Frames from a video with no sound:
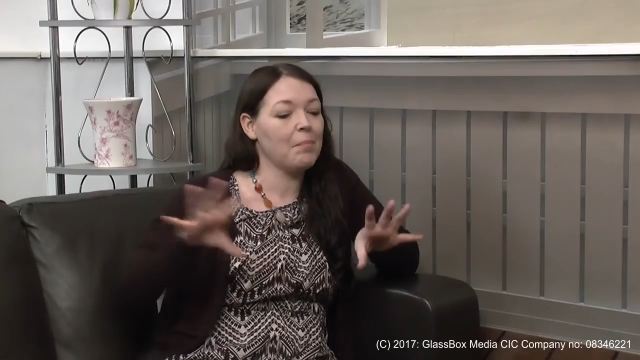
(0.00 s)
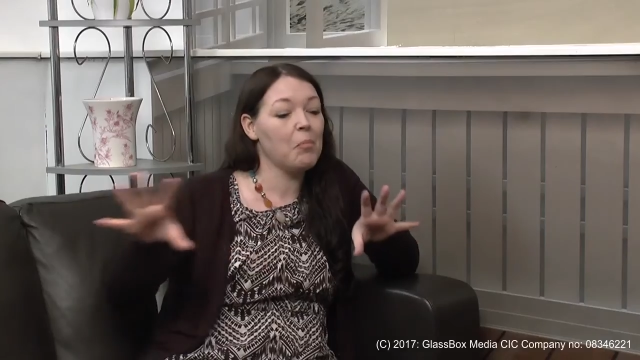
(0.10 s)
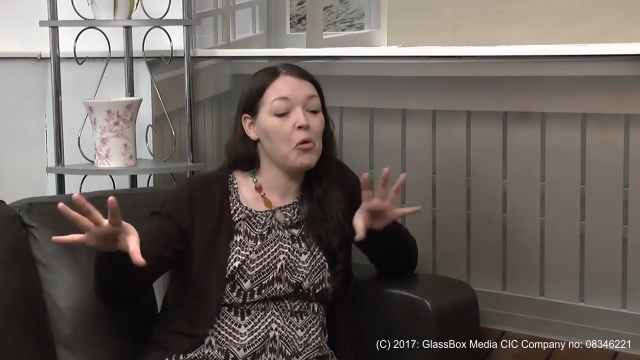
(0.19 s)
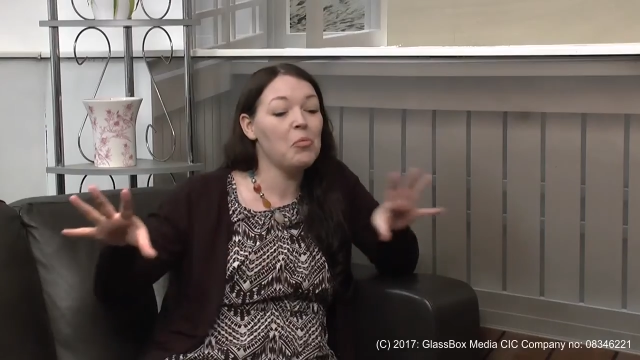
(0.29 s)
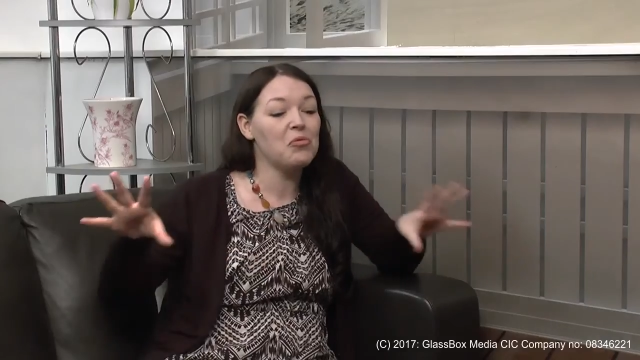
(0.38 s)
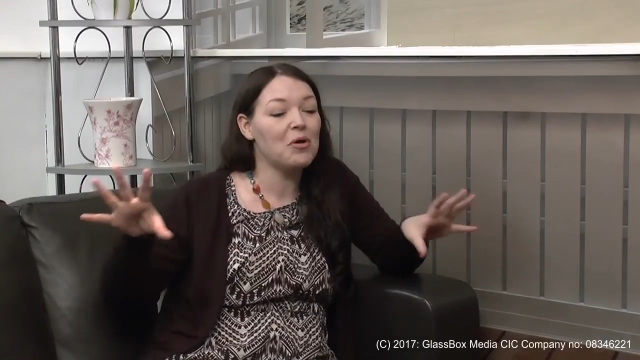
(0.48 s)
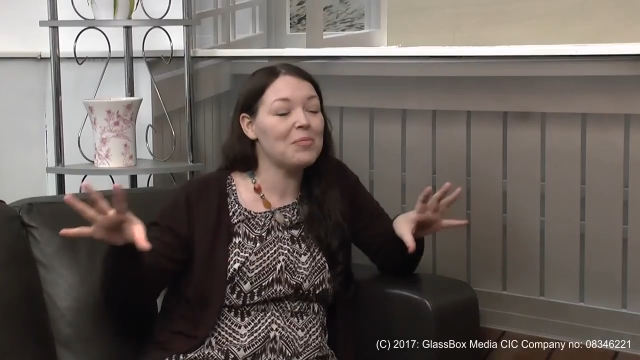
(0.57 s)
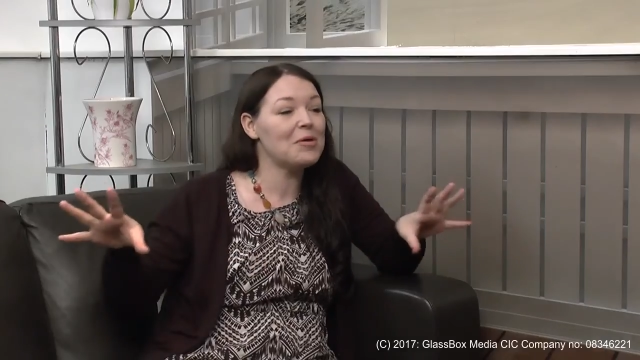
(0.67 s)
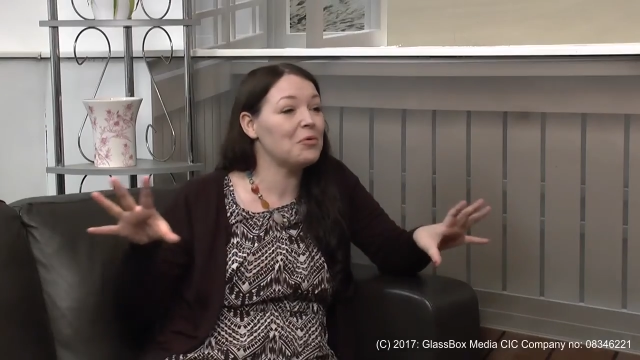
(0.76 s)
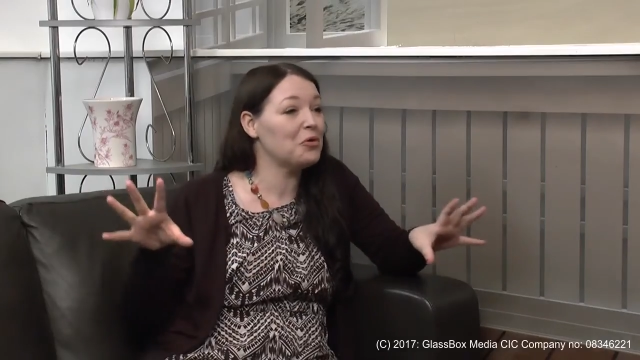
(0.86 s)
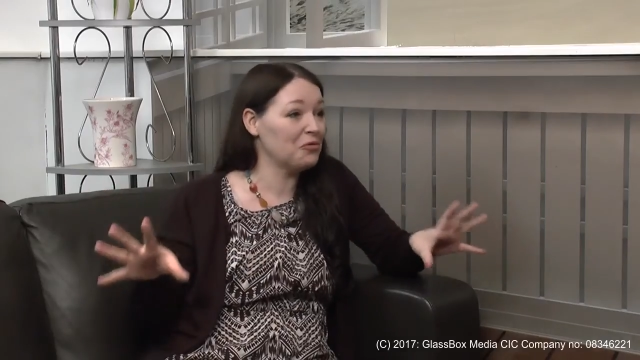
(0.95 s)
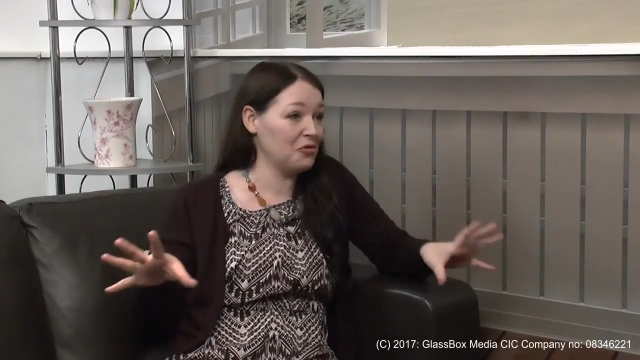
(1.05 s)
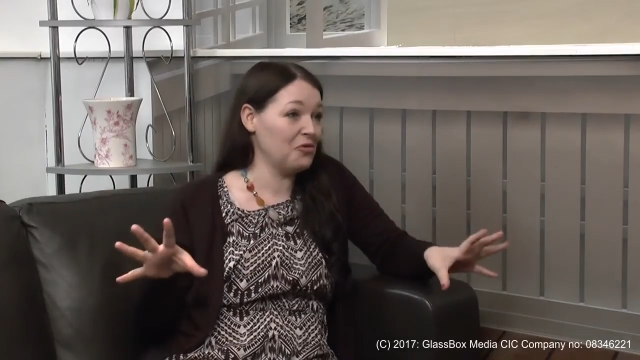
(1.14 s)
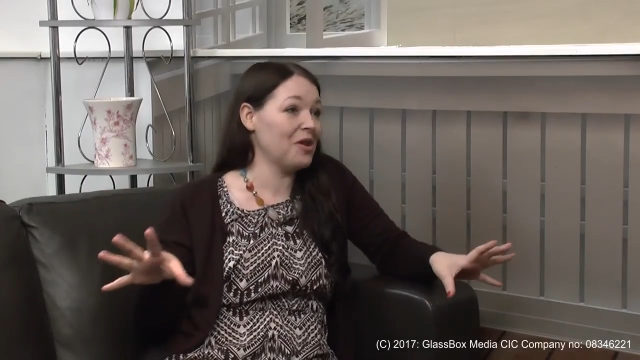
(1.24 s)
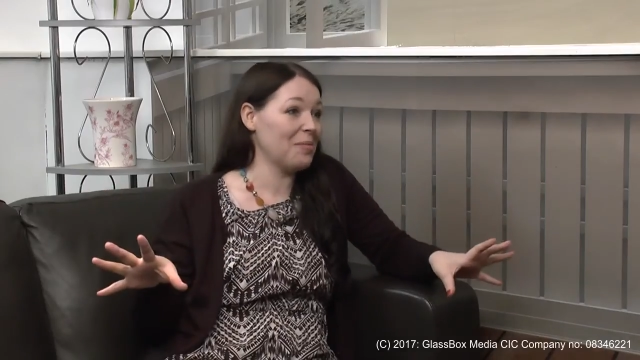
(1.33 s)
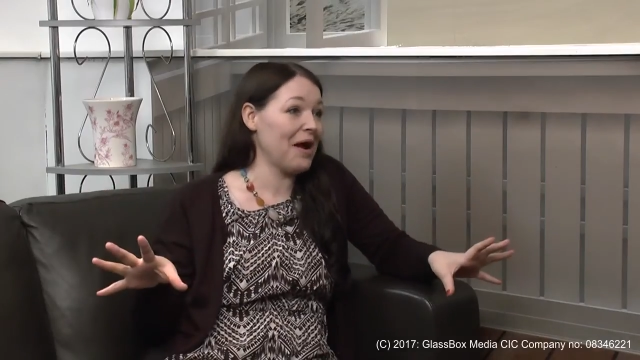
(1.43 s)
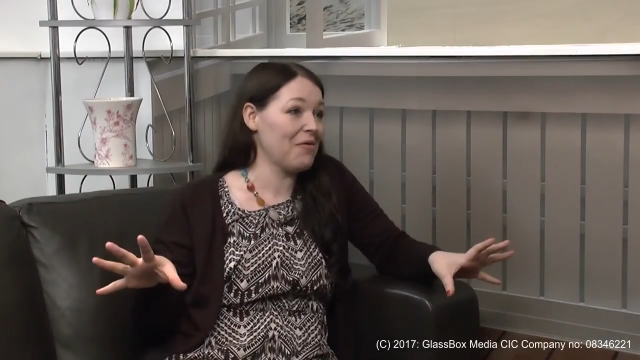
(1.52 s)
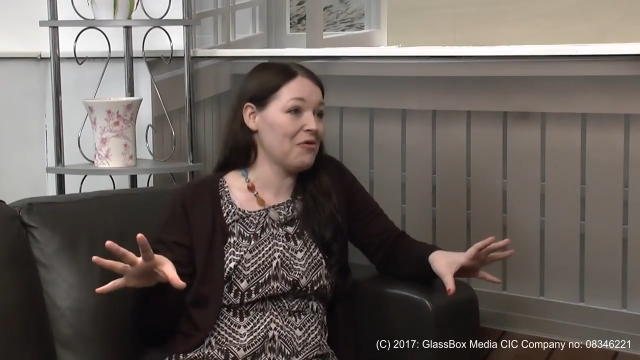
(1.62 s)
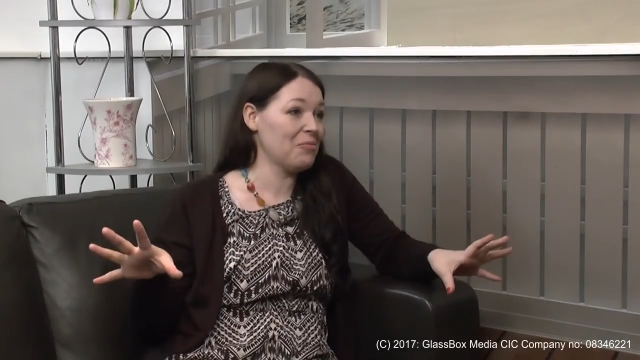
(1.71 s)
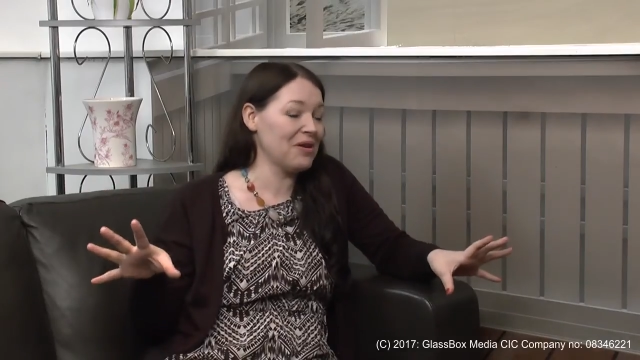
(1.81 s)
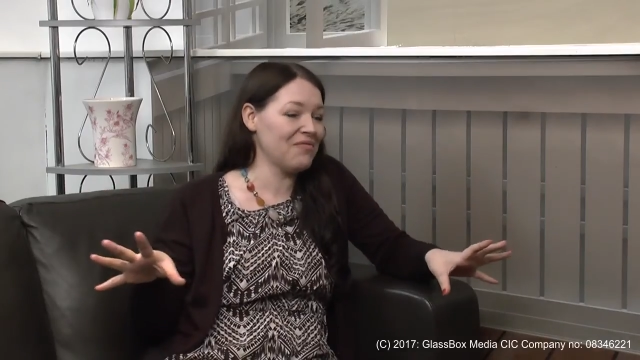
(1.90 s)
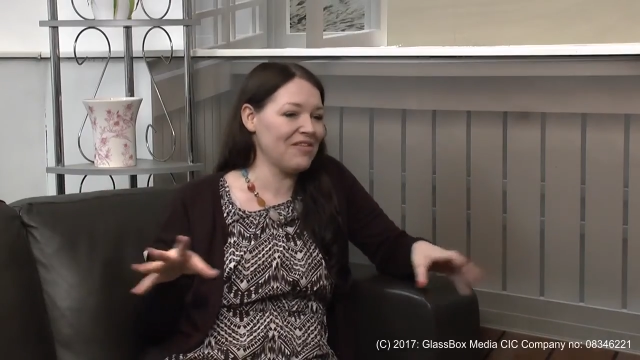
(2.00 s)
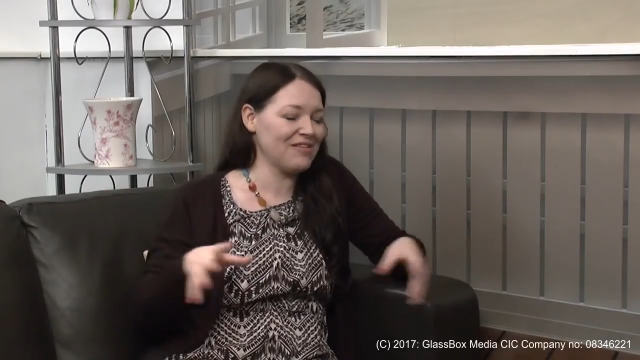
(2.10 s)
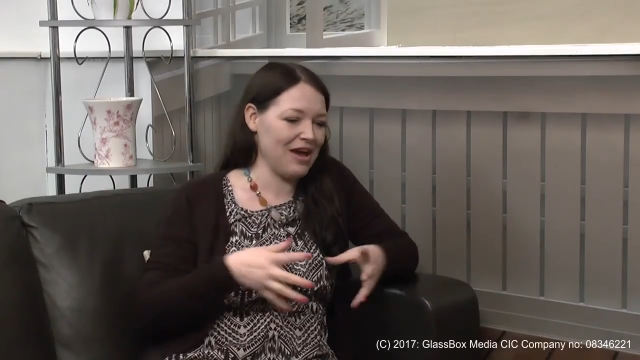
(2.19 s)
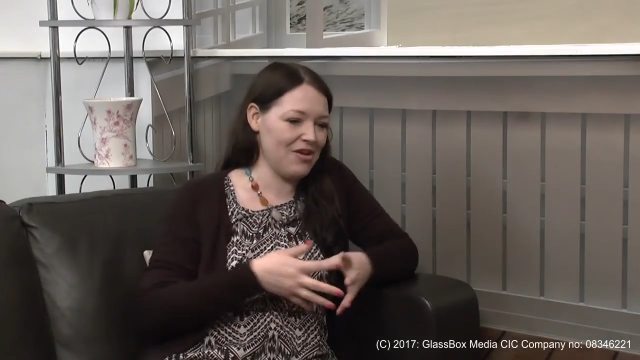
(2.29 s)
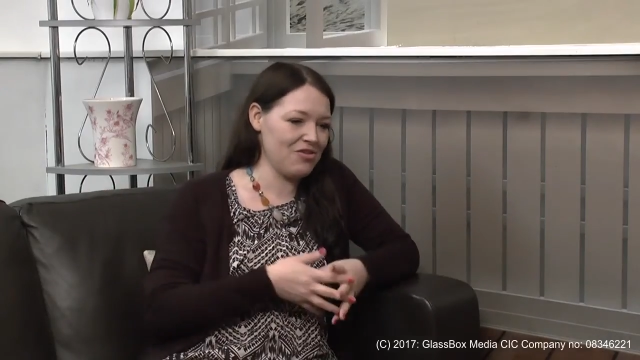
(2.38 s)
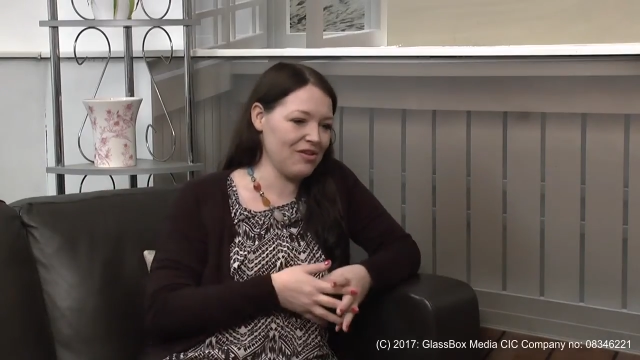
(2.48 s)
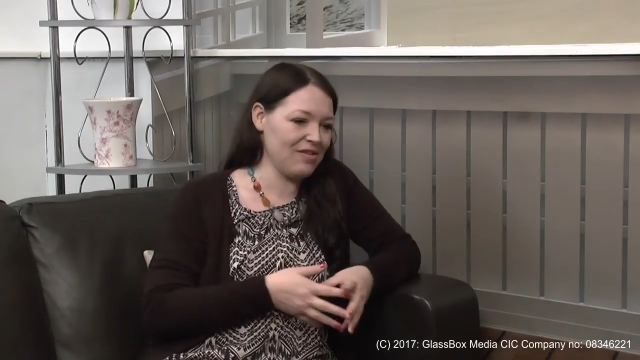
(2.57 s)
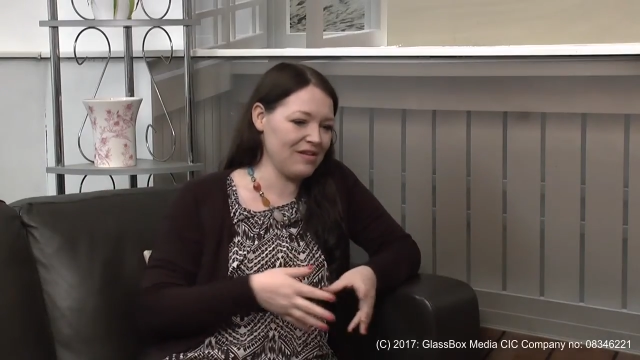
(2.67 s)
pubs where people love to do their paranormal investigations